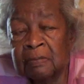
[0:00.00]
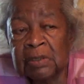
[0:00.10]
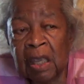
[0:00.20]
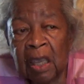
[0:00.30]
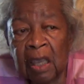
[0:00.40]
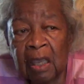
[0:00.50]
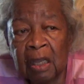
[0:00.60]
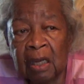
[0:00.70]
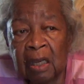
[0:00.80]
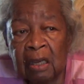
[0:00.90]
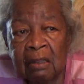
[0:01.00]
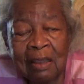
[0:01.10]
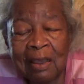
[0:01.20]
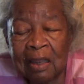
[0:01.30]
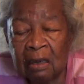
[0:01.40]
and uh,
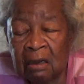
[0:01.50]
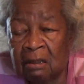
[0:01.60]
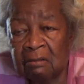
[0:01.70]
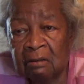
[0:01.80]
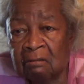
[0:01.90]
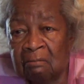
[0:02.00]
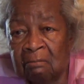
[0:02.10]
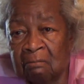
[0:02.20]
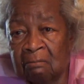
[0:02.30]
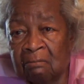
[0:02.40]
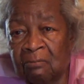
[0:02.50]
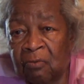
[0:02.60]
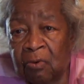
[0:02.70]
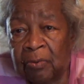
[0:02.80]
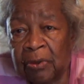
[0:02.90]
they had nothing
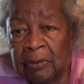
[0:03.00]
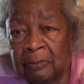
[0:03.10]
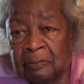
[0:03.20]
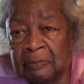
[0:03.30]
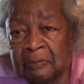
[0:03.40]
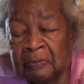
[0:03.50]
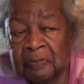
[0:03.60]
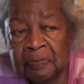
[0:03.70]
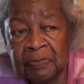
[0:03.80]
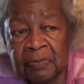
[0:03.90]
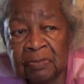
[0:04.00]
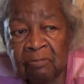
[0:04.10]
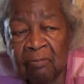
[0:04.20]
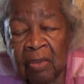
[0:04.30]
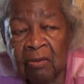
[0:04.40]
for me.
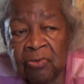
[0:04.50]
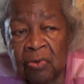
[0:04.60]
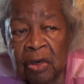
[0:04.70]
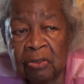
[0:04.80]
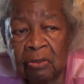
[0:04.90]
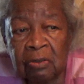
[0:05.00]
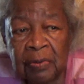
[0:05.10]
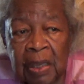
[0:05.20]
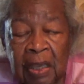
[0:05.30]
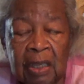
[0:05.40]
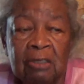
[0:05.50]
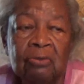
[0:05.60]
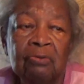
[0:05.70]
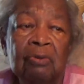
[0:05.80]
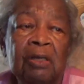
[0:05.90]
So I told them they had
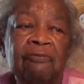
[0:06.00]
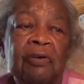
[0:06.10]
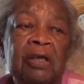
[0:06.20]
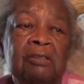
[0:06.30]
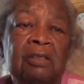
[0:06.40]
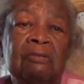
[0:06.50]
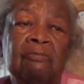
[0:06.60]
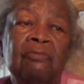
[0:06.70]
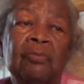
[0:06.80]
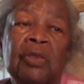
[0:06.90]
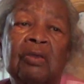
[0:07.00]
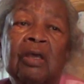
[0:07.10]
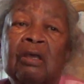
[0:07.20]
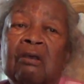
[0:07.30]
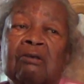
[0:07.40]
to uh, find something for me
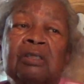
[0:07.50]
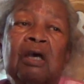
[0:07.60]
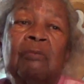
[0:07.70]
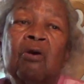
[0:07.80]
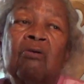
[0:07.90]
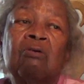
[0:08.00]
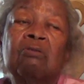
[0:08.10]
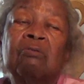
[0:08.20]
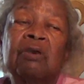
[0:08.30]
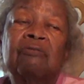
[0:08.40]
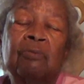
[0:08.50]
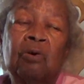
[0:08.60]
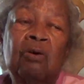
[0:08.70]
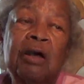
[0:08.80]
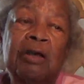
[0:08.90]
because I'm all the way from
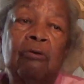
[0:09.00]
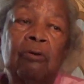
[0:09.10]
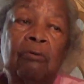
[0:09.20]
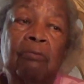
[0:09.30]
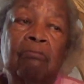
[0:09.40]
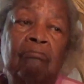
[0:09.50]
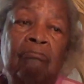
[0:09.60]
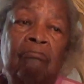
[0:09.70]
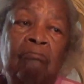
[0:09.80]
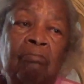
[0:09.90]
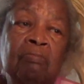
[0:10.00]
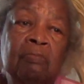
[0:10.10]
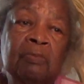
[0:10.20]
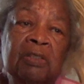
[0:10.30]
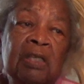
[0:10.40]
Ohio
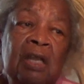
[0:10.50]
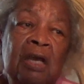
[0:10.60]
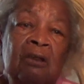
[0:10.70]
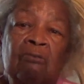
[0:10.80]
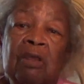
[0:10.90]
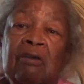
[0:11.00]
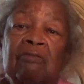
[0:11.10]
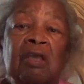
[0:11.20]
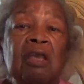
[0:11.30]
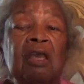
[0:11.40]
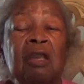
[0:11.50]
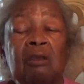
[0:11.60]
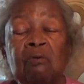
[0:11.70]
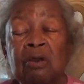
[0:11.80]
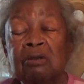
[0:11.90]
and I don't have
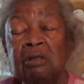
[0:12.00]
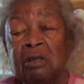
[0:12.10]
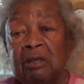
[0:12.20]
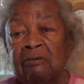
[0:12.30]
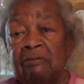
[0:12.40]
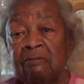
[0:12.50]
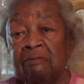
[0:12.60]
anywhere to live.